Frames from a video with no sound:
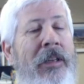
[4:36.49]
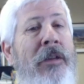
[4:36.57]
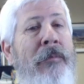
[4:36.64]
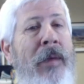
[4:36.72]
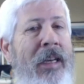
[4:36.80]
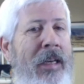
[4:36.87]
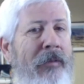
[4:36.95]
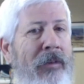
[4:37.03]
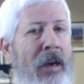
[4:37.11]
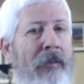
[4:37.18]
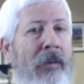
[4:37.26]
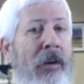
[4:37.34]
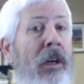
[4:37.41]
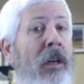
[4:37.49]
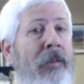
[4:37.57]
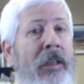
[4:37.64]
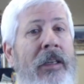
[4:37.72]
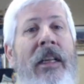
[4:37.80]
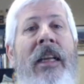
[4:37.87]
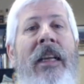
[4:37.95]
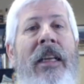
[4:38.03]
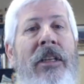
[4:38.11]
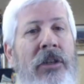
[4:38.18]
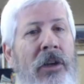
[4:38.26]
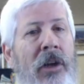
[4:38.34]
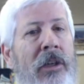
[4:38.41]
You may never have heard of it.
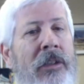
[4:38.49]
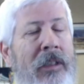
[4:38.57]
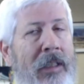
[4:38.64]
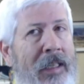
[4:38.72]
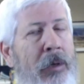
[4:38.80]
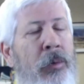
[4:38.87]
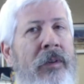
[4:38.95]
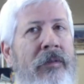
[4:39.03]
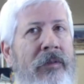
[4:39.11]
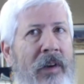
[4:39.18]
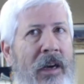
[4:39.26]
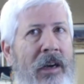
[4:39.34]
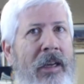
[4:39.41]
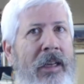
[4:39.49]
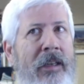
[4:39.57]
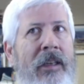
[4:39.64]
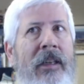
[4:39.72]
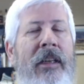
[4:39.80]
It's called GreatVines.